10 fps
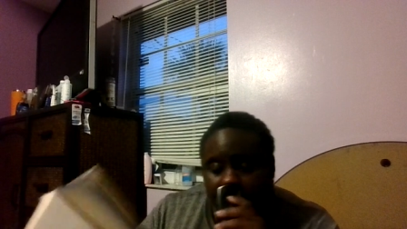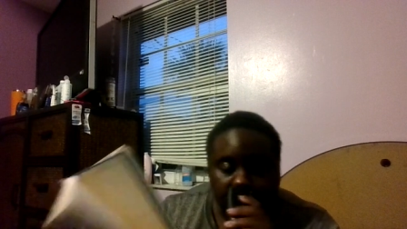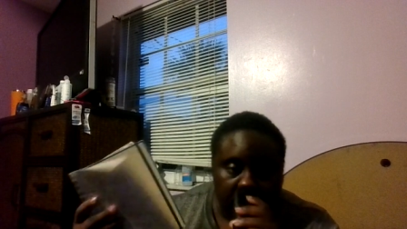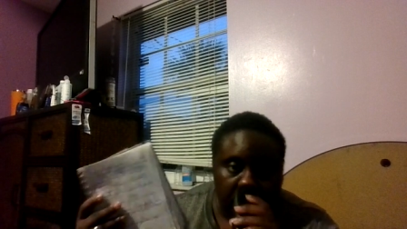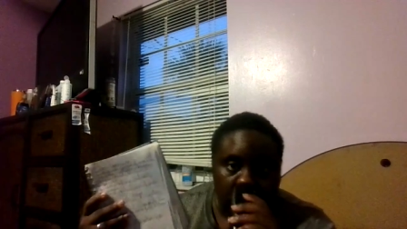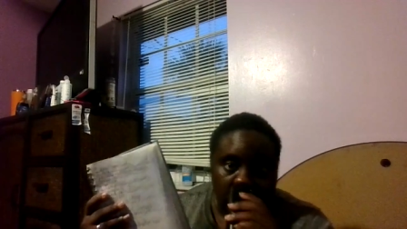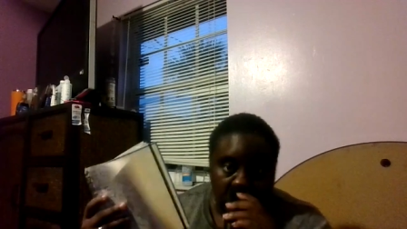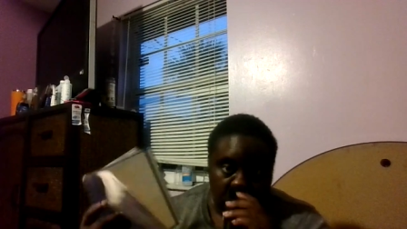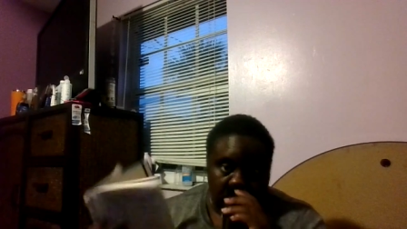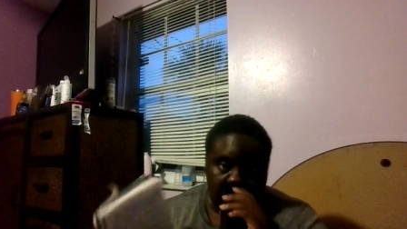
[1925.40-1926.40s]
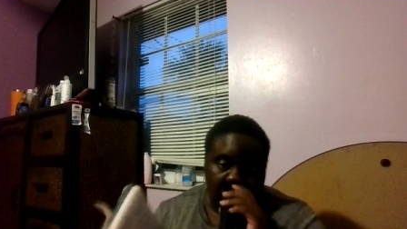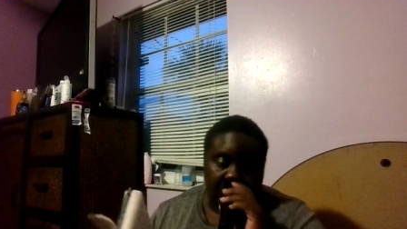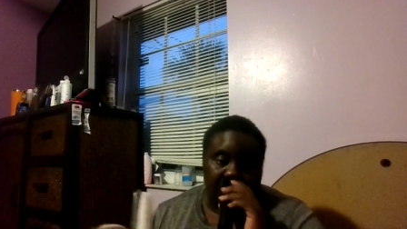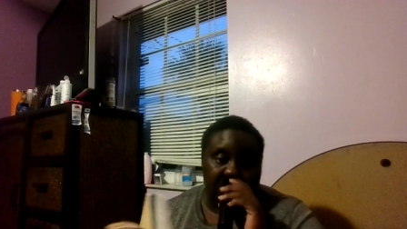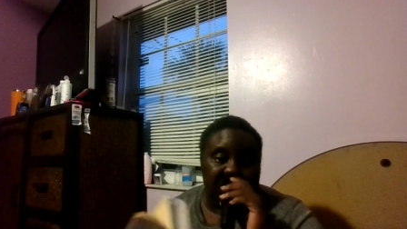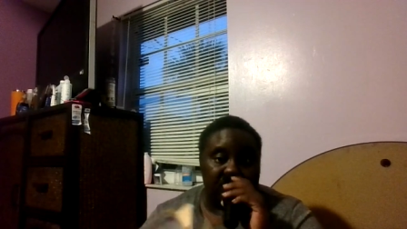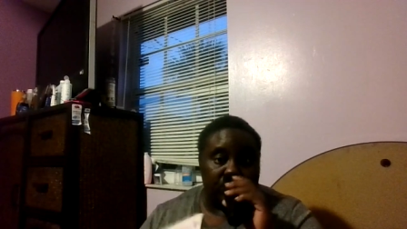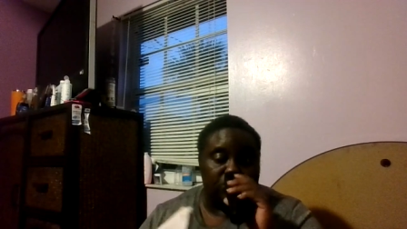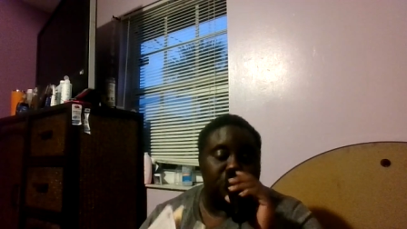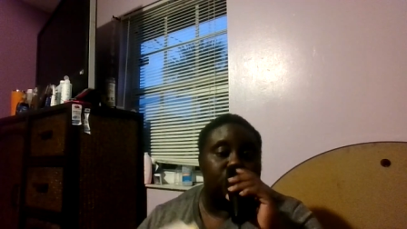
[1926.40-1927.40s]
very important to me uh, my
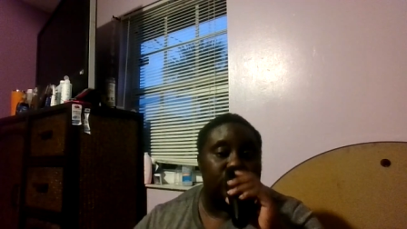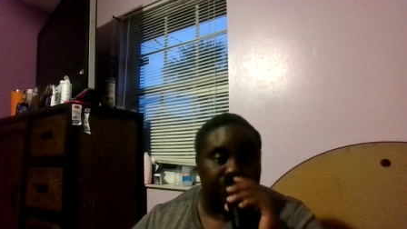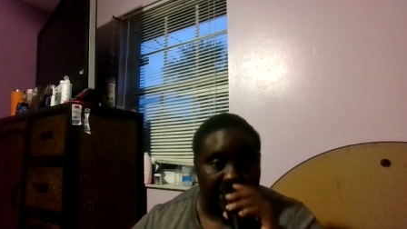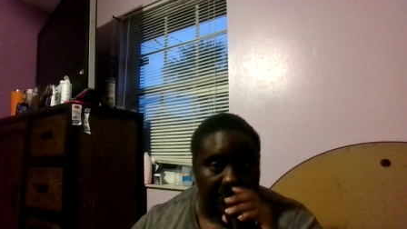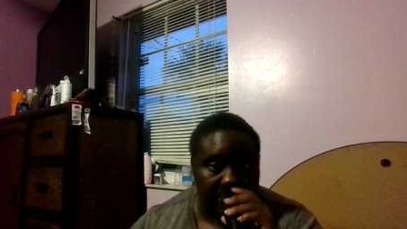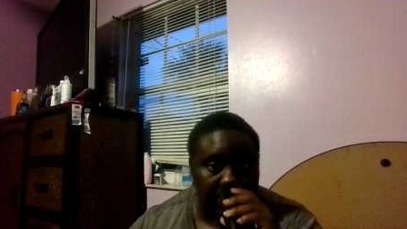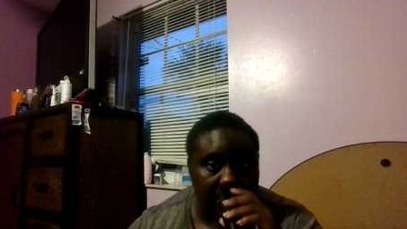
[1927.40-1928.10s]
shows of family